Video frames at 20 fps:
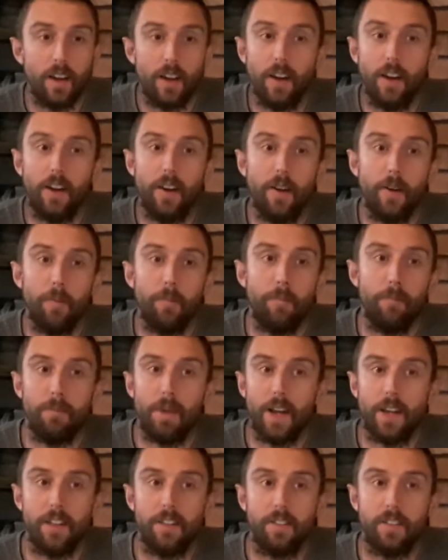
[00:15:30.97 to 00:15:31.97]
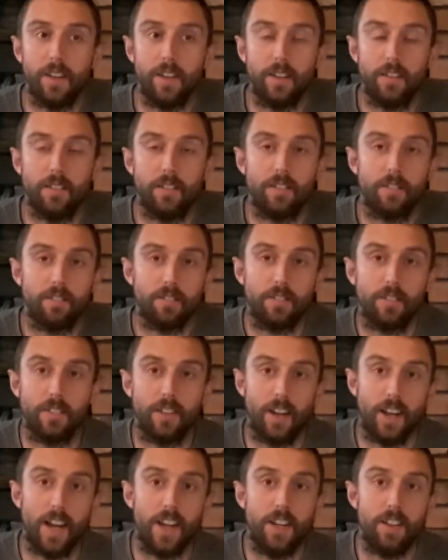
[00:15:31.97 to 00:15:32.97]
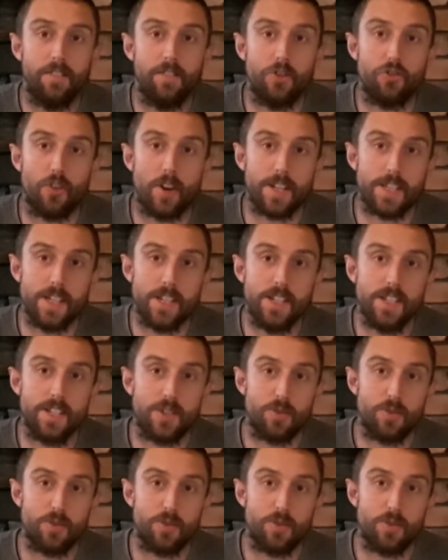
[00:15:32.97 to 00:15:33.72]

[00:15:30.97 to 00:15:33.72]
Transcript: anything, like any of the dressings.